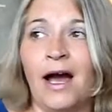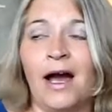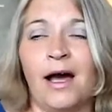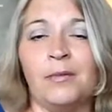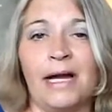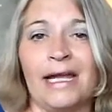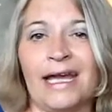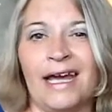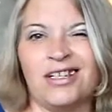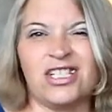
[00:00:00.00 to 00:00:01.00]
I
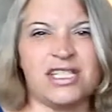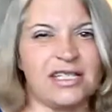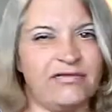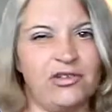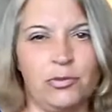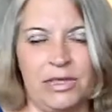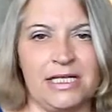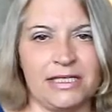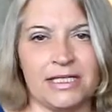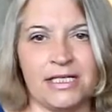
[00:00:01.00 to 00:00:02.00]
got just a few
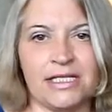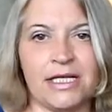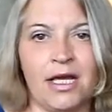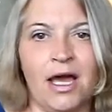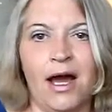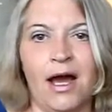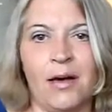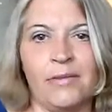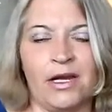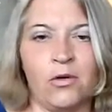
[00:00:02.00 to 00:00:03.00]
pieces
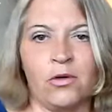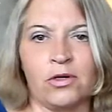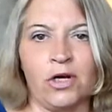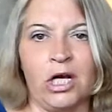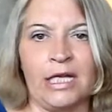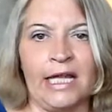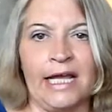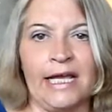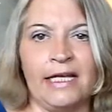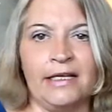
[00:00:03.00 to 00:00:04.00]
that I ordered
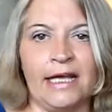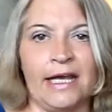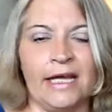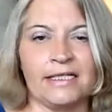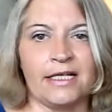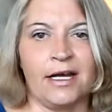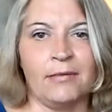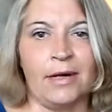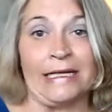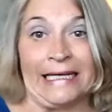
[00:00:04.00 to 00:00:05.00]
online that
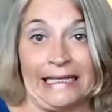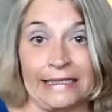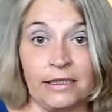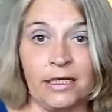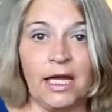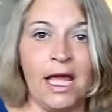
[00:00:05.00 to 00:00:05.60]
I needed,